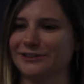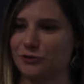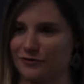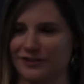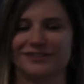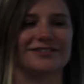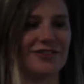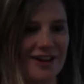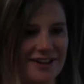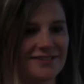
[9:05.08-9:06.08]
Driven,
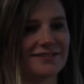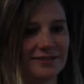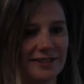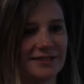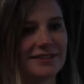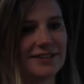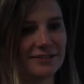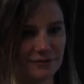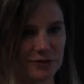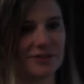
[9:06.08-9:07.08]
okay. Yeah.
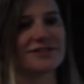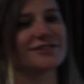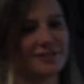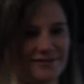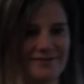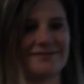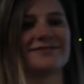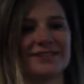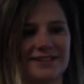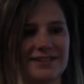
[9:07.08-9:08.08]
Focused?
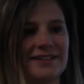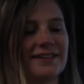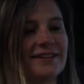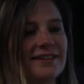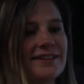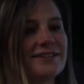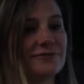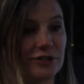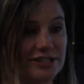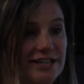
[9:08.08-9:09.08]

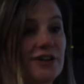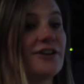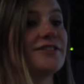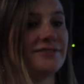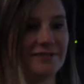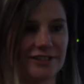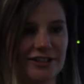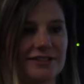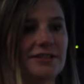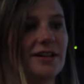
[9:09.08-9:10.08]
Risk taker?
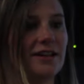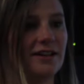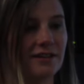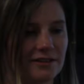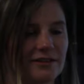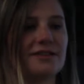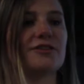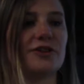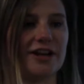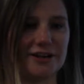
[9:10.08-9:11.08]
Good.
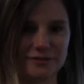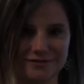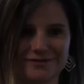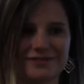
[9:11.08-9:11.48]
Creative?